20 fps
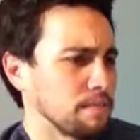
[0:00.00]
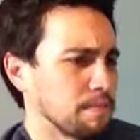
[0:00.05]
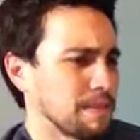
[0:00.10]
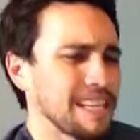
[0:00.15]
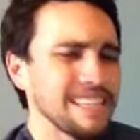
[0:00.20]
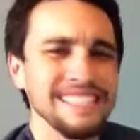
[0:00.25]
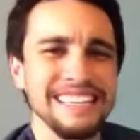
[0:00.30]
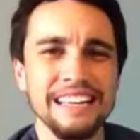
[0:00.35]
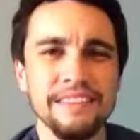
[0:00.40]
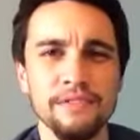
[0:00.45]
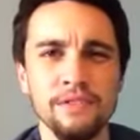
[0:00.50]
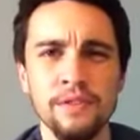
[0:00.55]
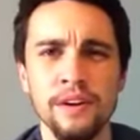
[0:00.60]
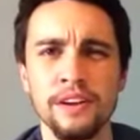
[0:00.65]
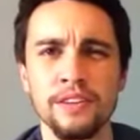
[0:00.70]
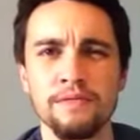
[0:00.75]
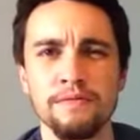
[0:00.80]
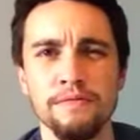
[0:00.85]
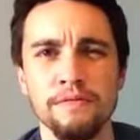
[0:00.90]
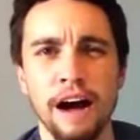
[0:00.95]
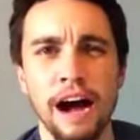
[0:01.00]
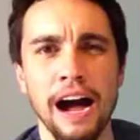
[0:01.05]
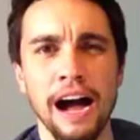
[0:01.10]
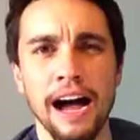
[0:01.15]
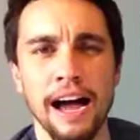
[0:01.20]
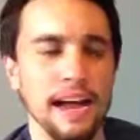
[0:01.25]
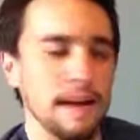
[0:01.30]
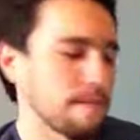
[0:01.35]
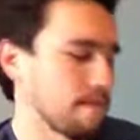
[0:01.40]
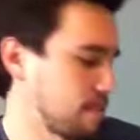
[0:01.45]
But that's not even the right
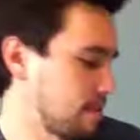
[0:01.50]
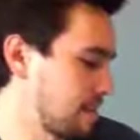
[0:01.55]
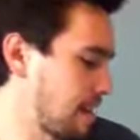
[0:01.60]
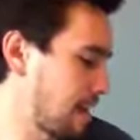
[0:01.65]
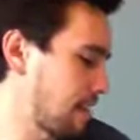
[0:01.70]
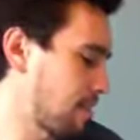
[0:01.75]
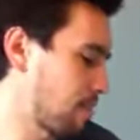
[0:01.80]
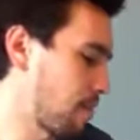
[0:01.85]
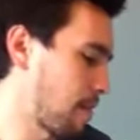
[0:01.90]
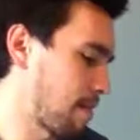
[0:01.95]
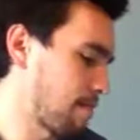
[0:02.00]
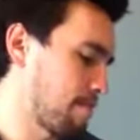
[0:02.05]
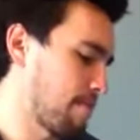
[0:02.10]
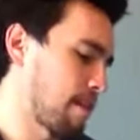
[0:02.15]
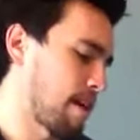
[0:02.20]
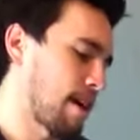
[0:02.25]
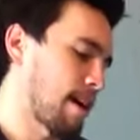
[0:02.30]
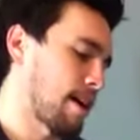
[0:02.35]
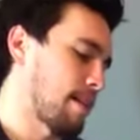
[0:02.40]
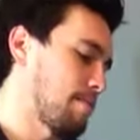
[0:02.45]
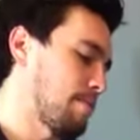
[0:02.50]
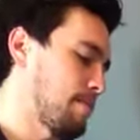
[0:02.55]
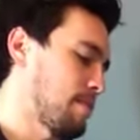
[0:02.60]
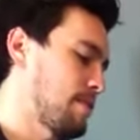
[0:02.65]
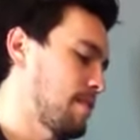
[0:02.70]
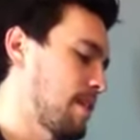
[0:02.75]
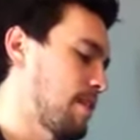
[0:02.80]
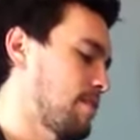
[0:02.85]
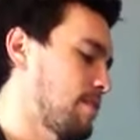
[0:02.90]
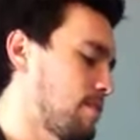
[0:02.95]
vibe. It's not the right vibe.
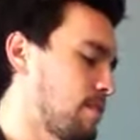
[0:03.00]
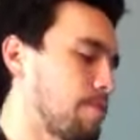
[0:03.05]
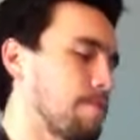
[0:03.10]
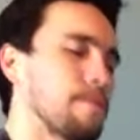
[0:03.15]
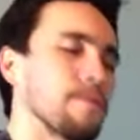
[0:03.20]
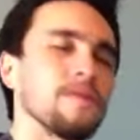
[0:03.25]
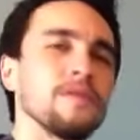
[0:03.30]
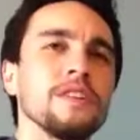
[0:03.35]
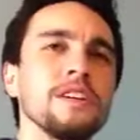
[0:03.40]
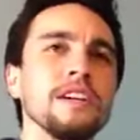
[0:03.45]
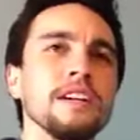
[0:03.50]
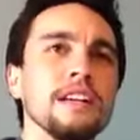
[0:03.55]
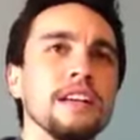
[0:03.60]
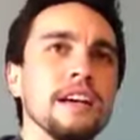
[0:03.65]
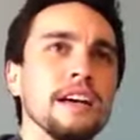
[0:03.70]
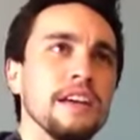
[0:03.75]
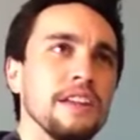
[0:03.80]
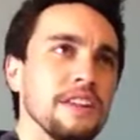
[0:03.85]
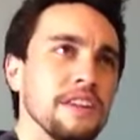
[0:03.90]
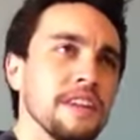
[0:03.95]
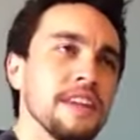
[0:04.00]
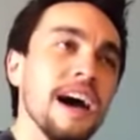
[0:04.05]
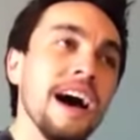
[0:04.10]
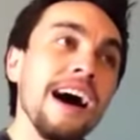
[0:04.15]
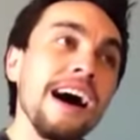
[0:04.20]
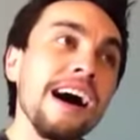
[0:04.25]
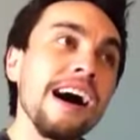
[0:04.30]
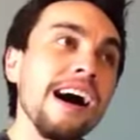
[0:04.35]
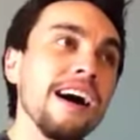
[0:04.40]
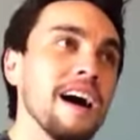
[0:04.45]
It's not something.
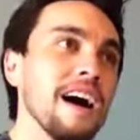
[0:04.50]
No.